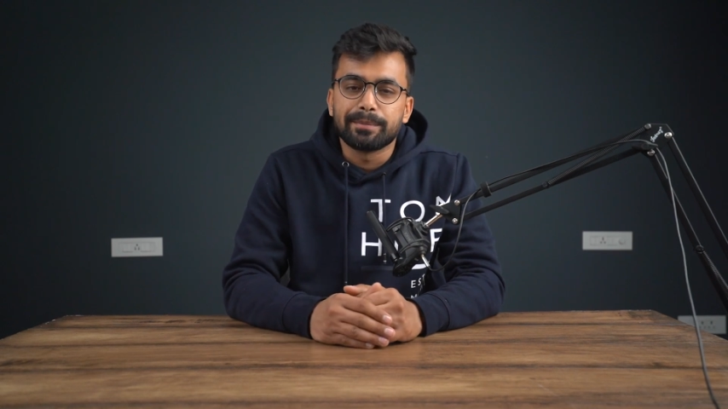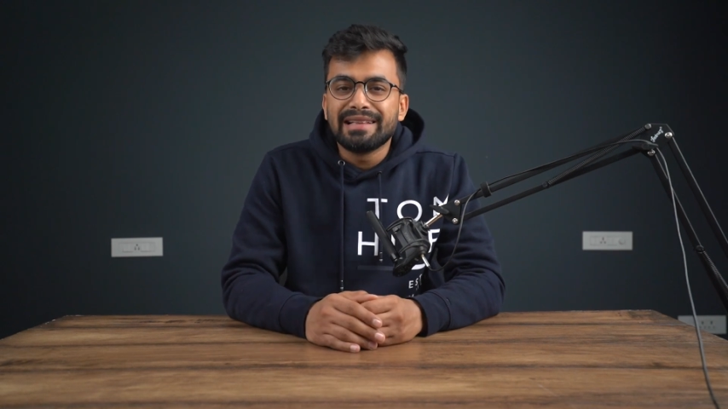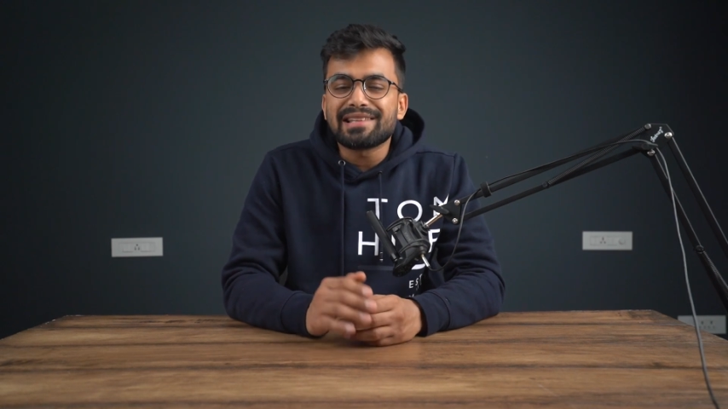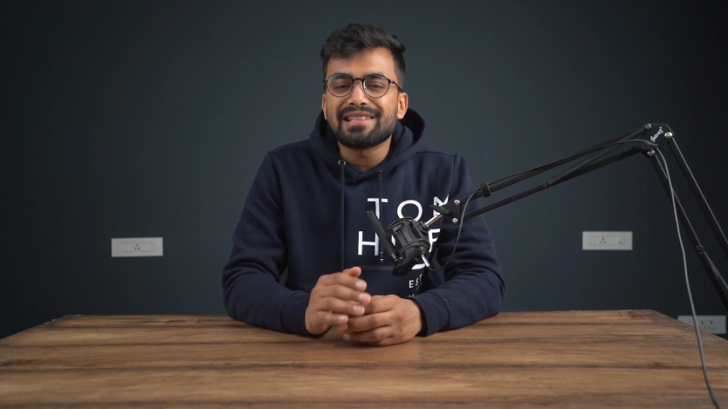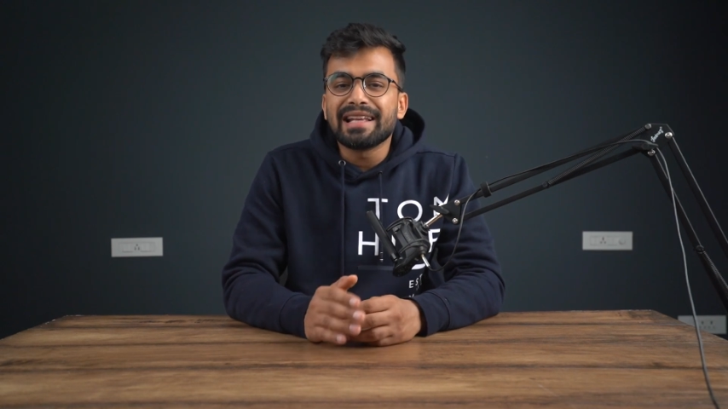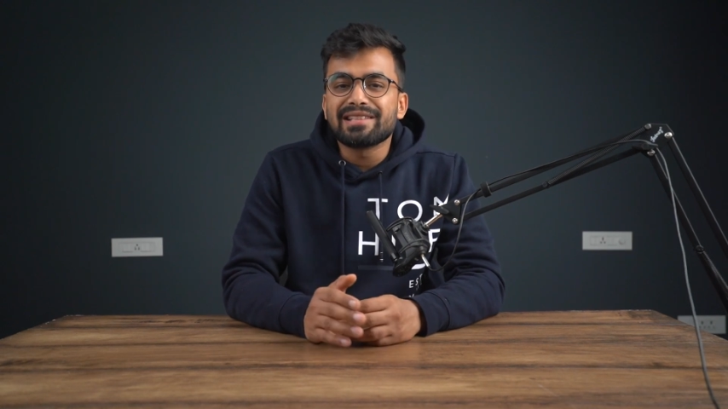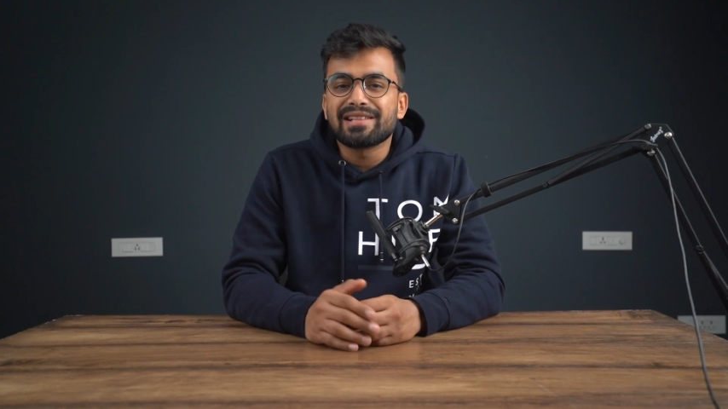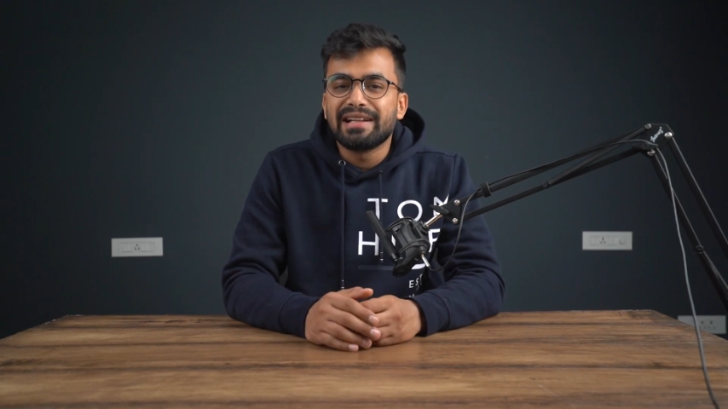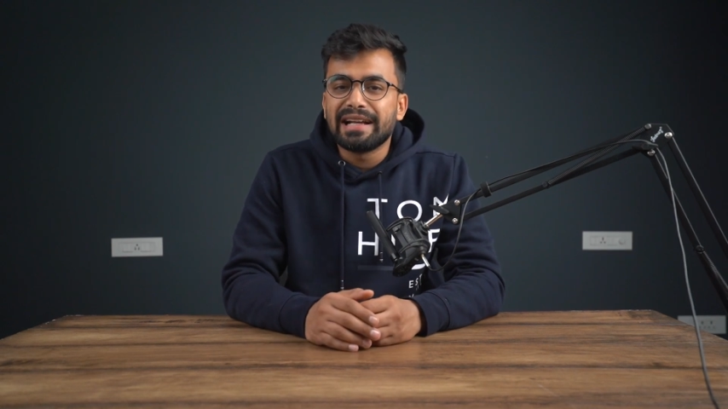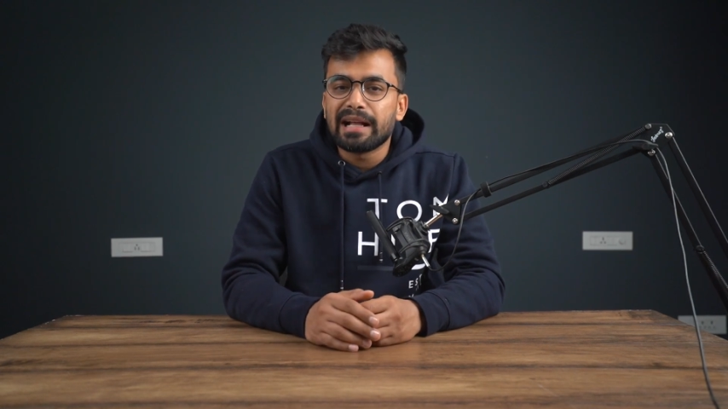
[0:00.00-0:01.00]
Next thing is
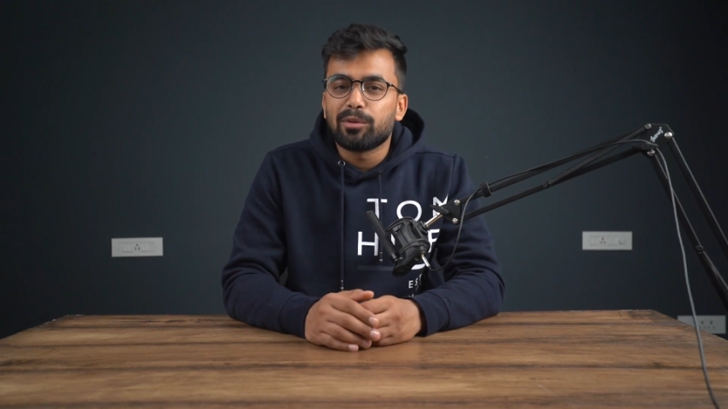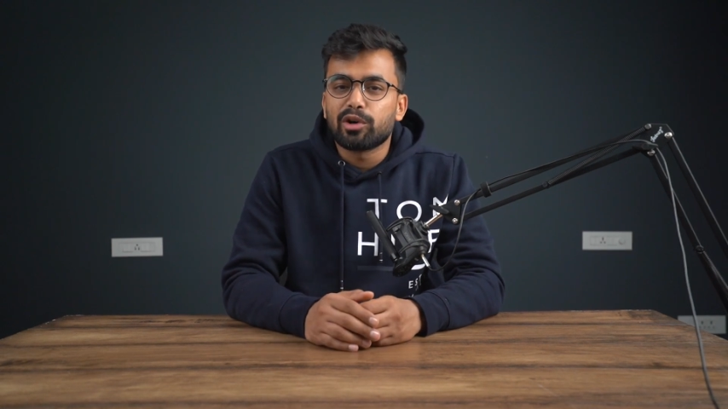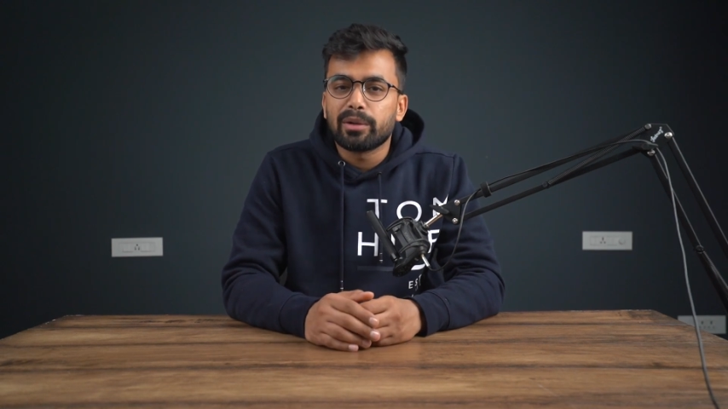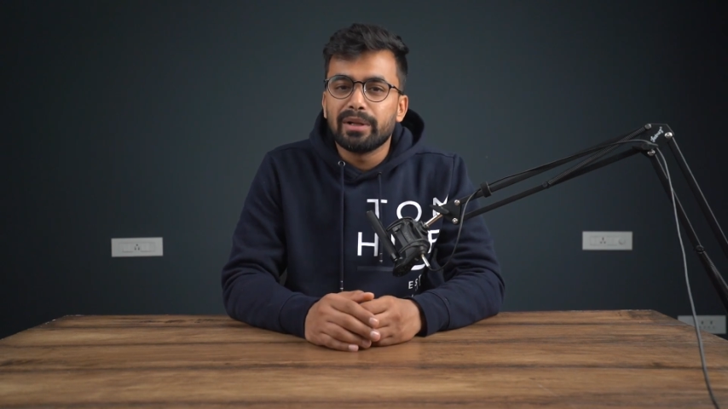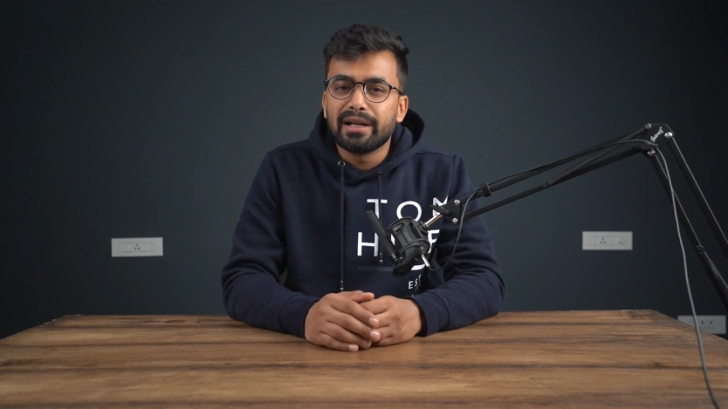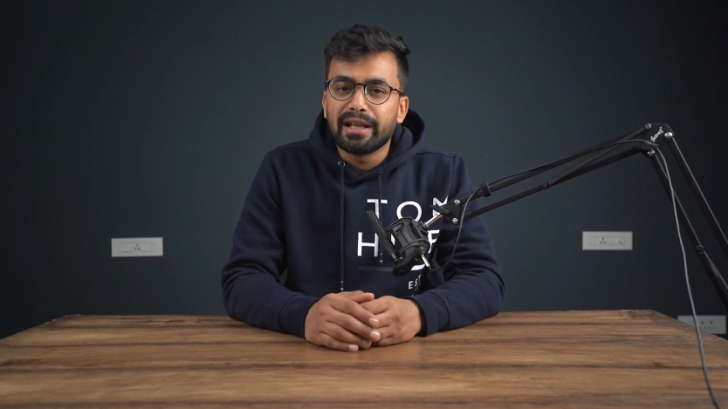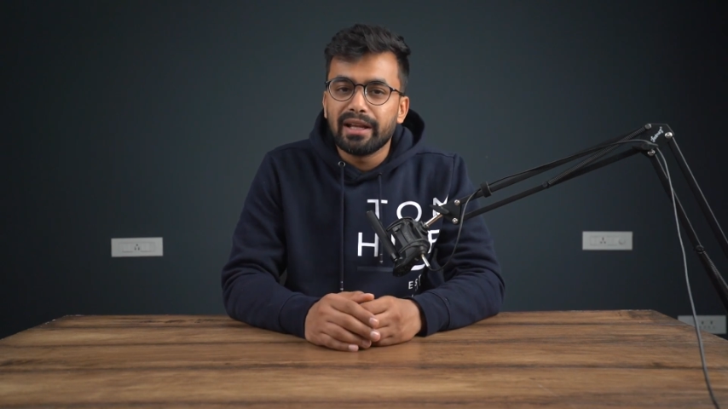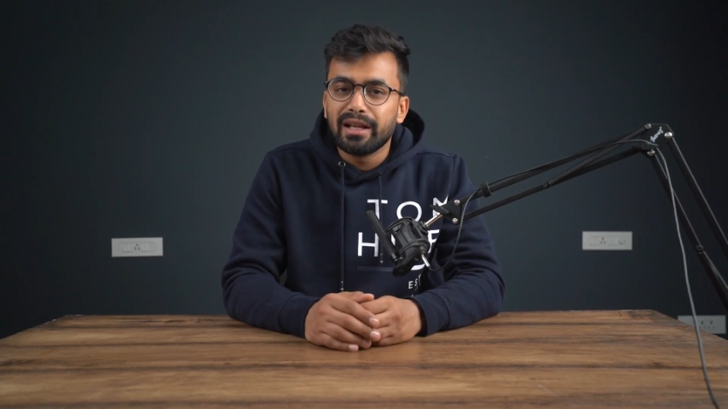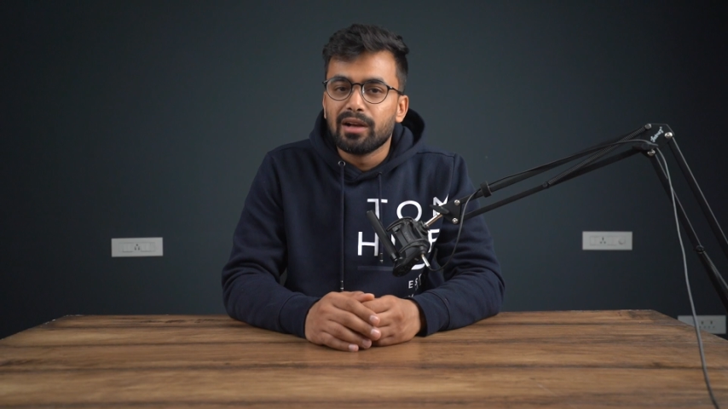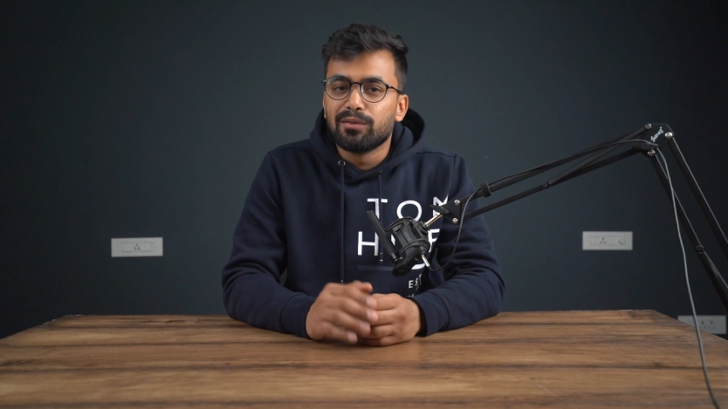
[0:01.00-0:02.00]
the data
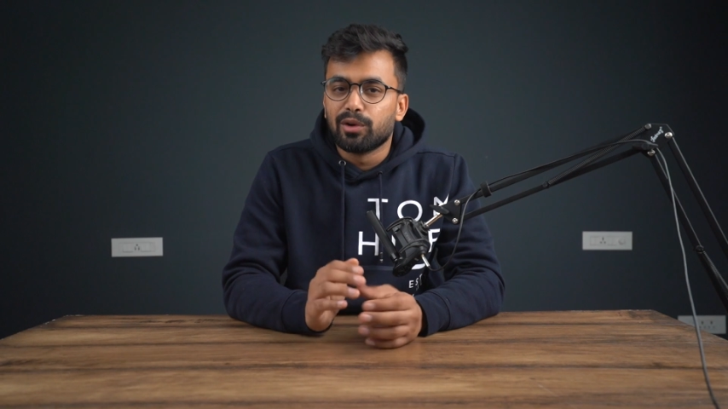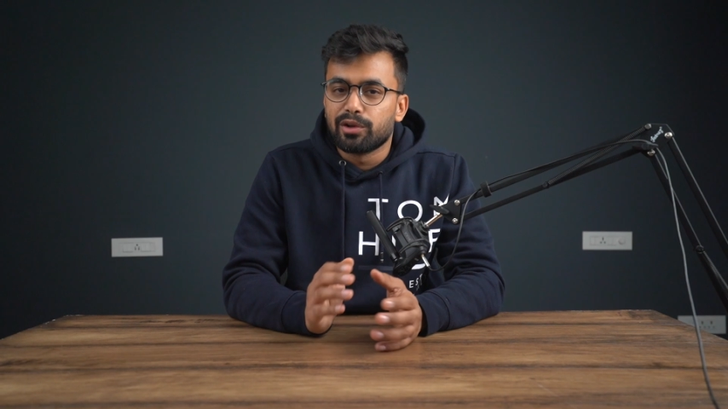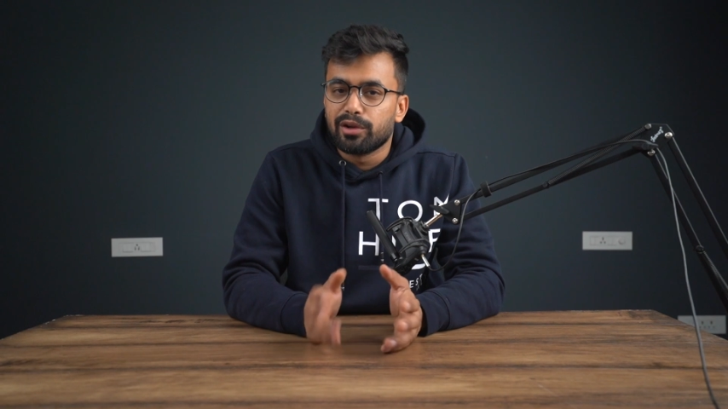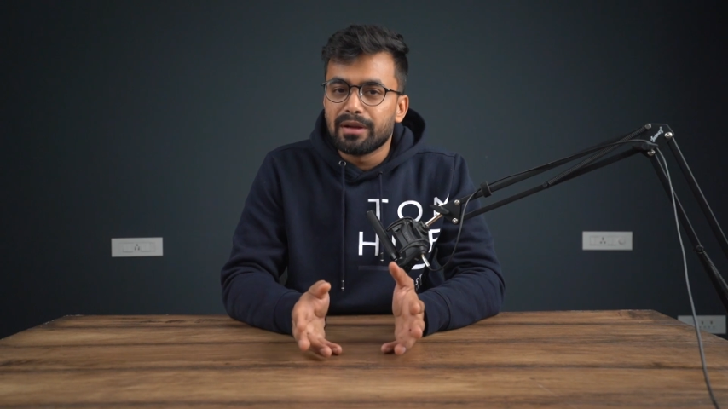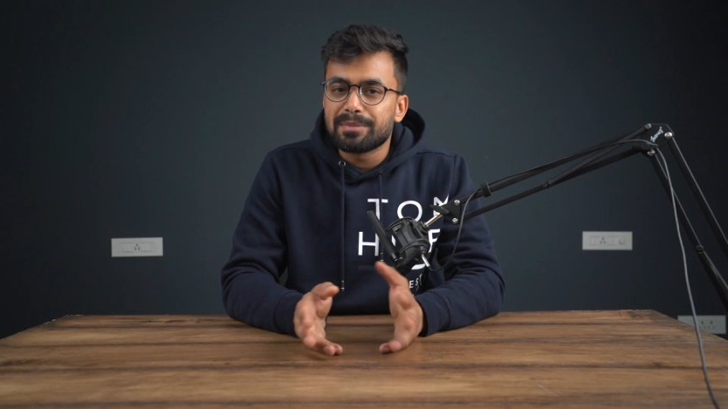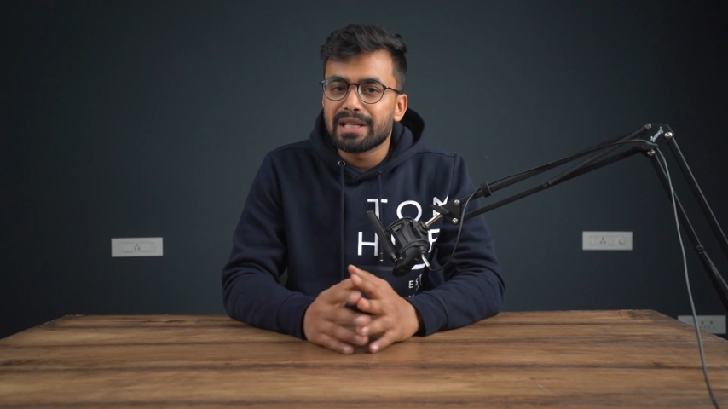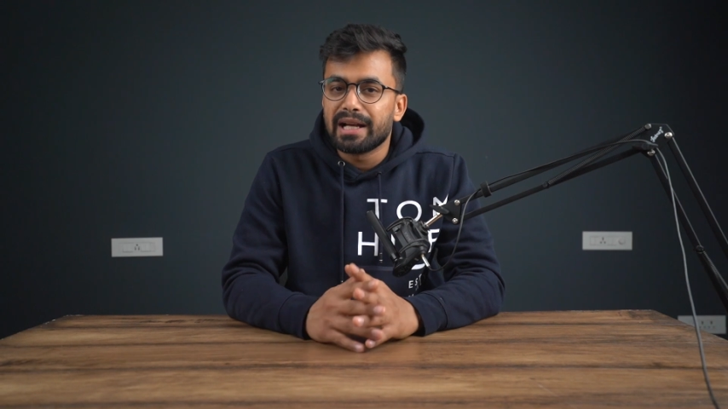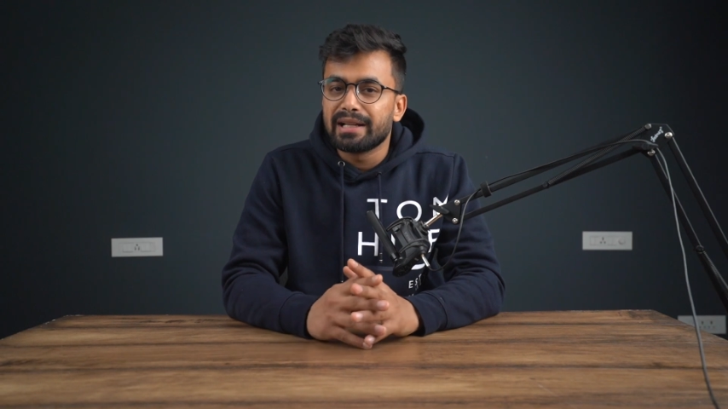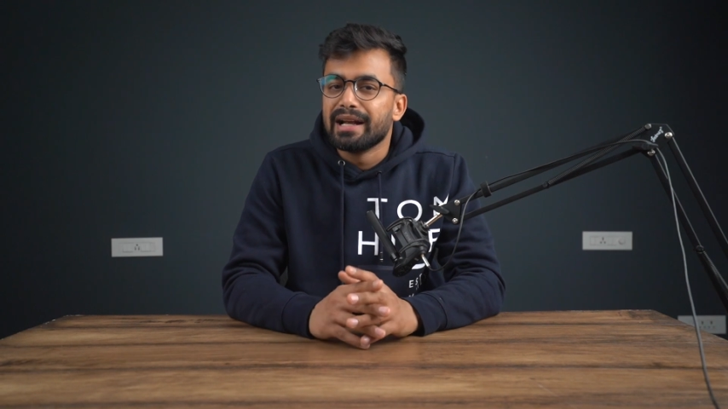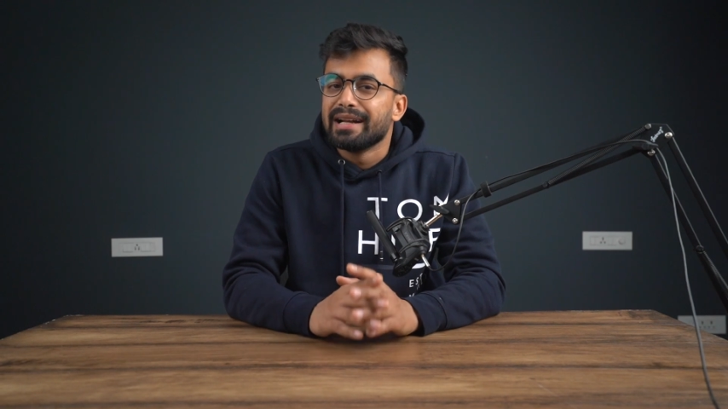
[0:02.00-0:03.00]
portability for your
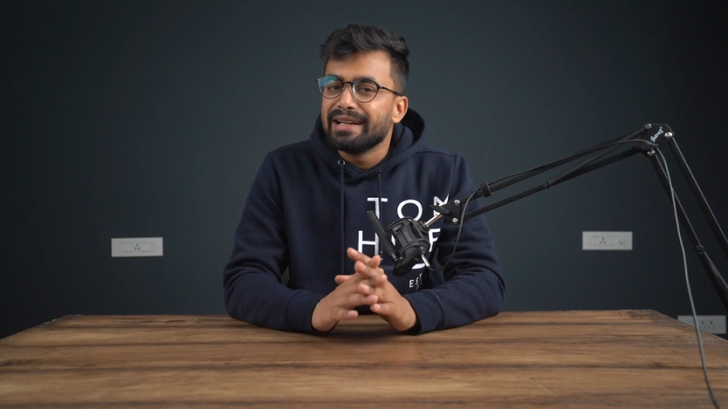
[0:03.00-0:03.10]
website.